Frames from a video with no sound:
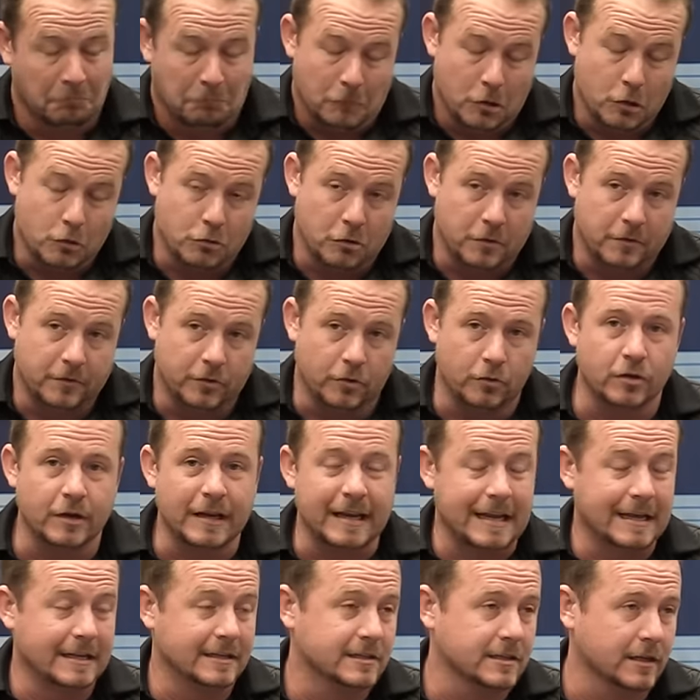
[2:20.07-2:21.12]
You could, you
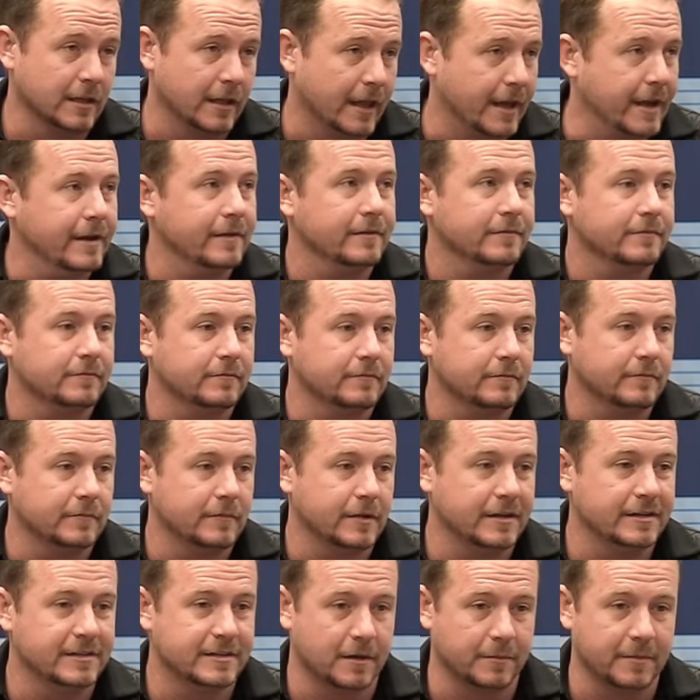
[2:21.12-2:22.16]
could insulate
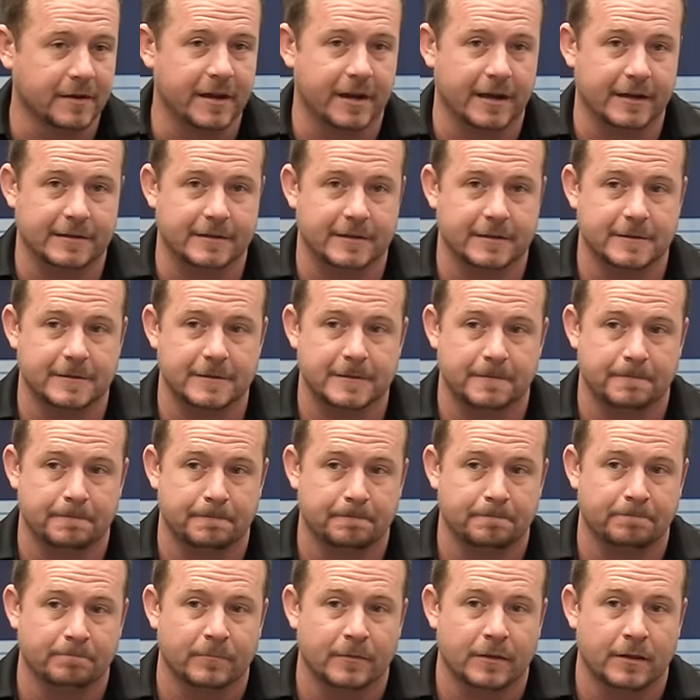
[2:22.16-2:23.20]
in some cases.
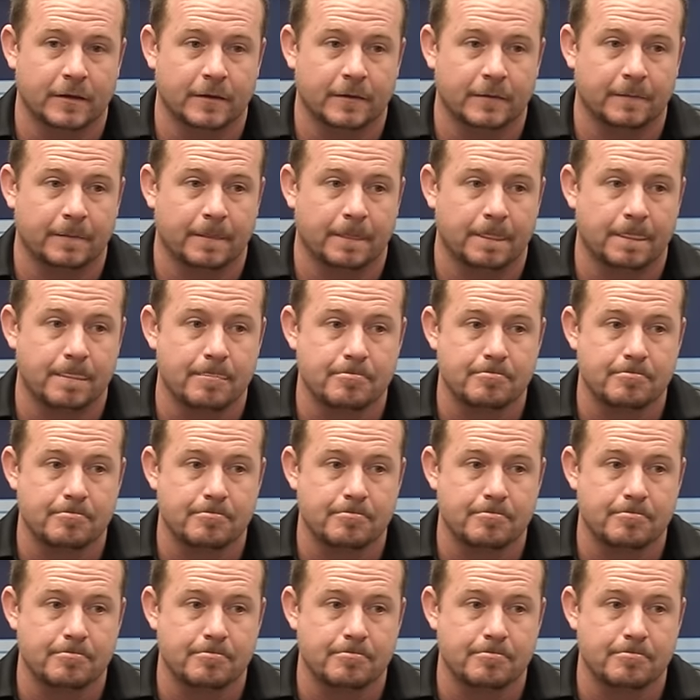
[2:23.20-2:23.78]
Attic vents.